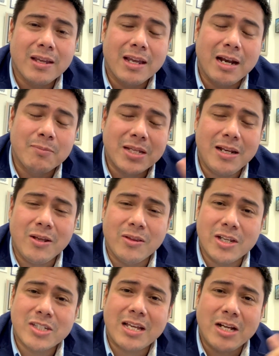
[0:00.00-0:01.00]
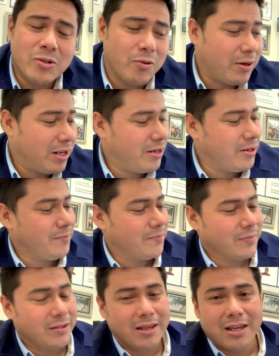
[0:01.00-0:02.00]
And I'm telling you, this schedule right here,
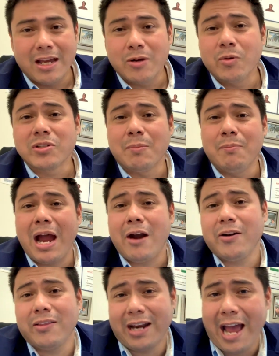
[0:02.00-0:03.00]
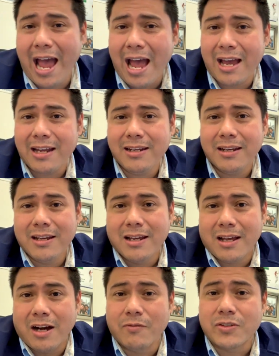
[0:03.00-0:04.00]
it was a barrier that I had
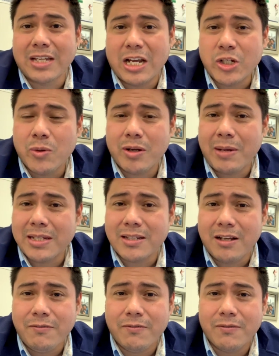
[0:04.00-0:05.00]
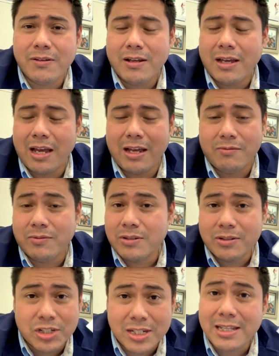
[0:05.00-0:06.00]
of scheduling myself
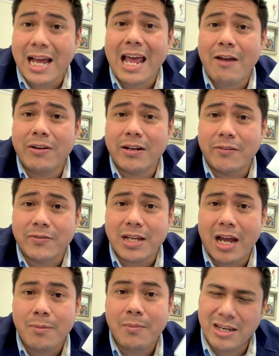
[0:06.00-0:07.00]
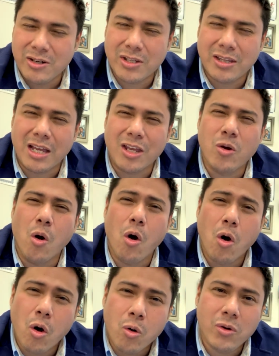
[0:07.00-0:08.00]
and just not having enough time. Here's the thing, you
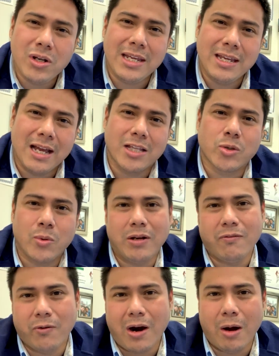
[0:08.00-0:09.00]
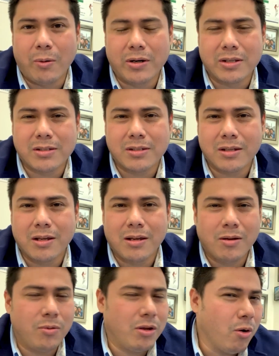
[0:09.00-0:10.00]
only get 24 hours.
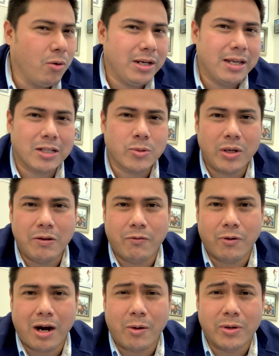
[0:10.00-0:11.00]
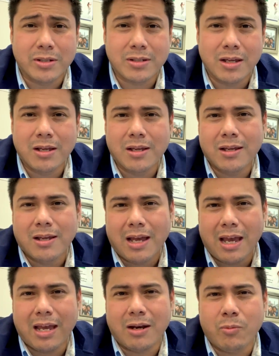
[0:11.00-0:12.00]
We only get 24 hours.
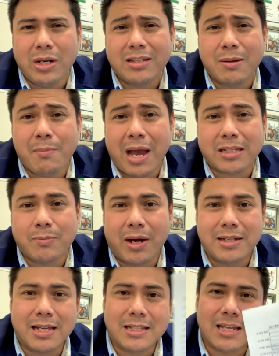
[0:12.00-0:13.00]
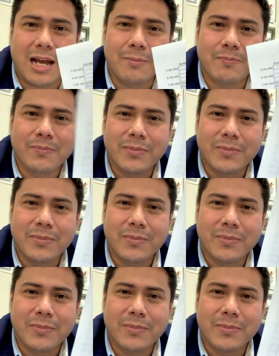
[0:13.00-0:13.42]
And we need to maximize that time.